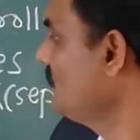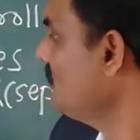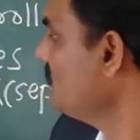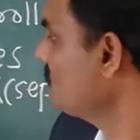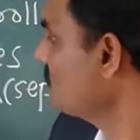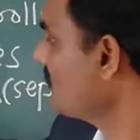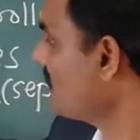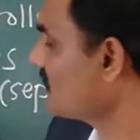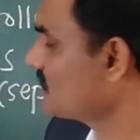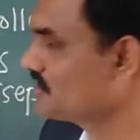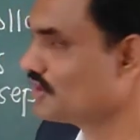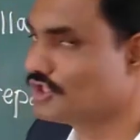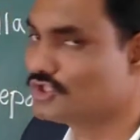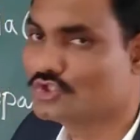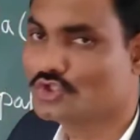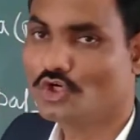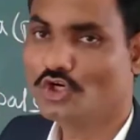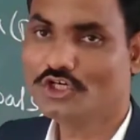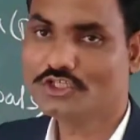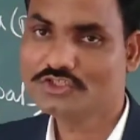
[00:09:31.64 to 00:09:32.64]
structure
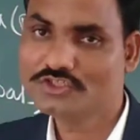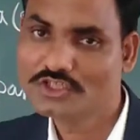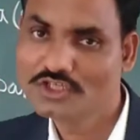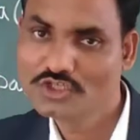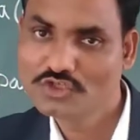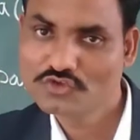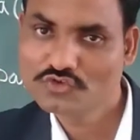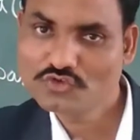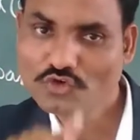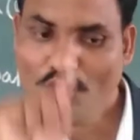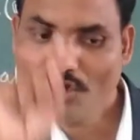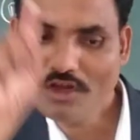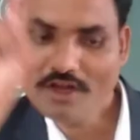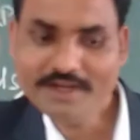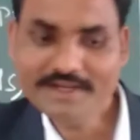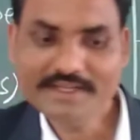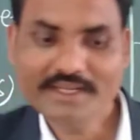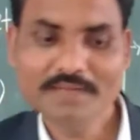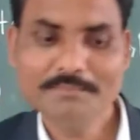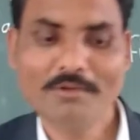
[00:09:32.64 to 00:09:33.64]
shows
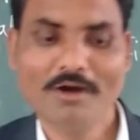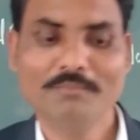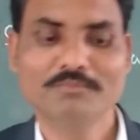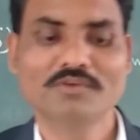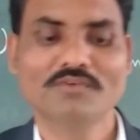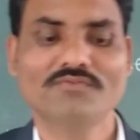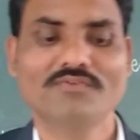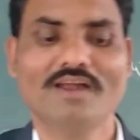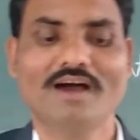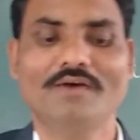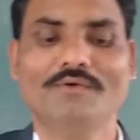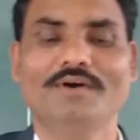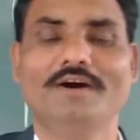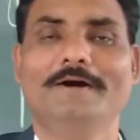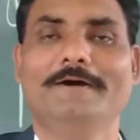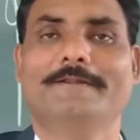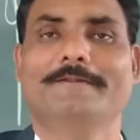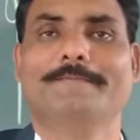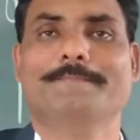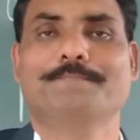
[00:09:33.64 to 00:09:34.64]
solar tip of the
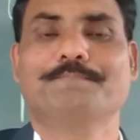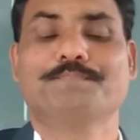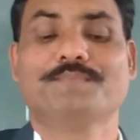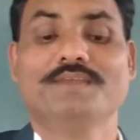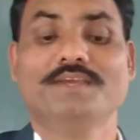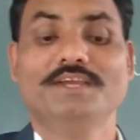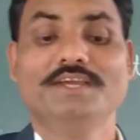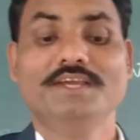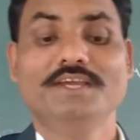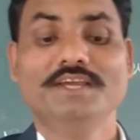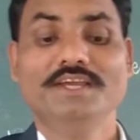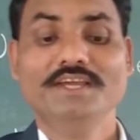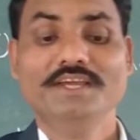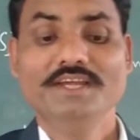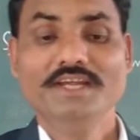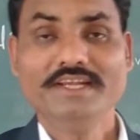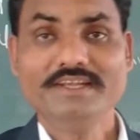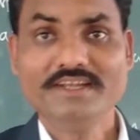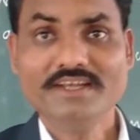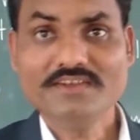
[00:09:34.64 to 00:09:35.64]
flower.
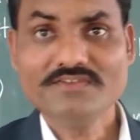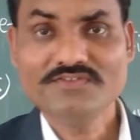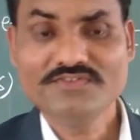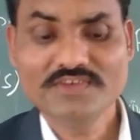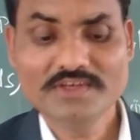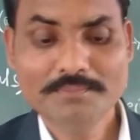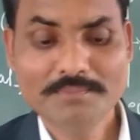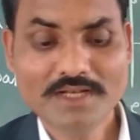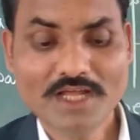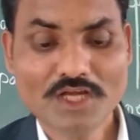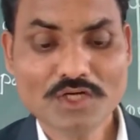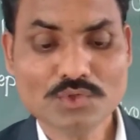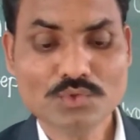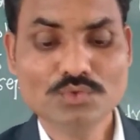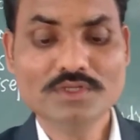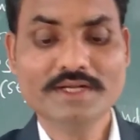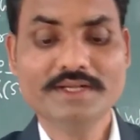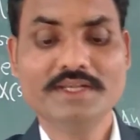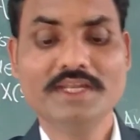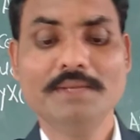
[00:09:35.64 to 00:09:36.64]
It is similar to
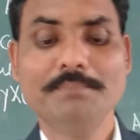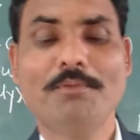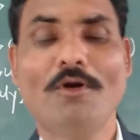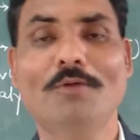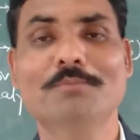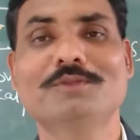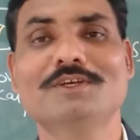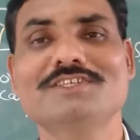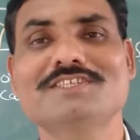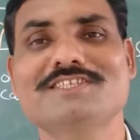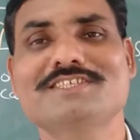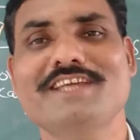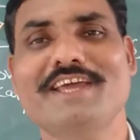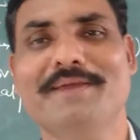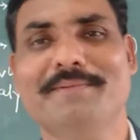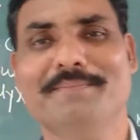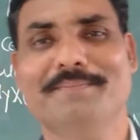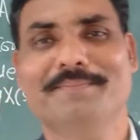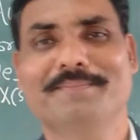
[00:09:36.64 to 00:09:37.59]
the tip of the stem.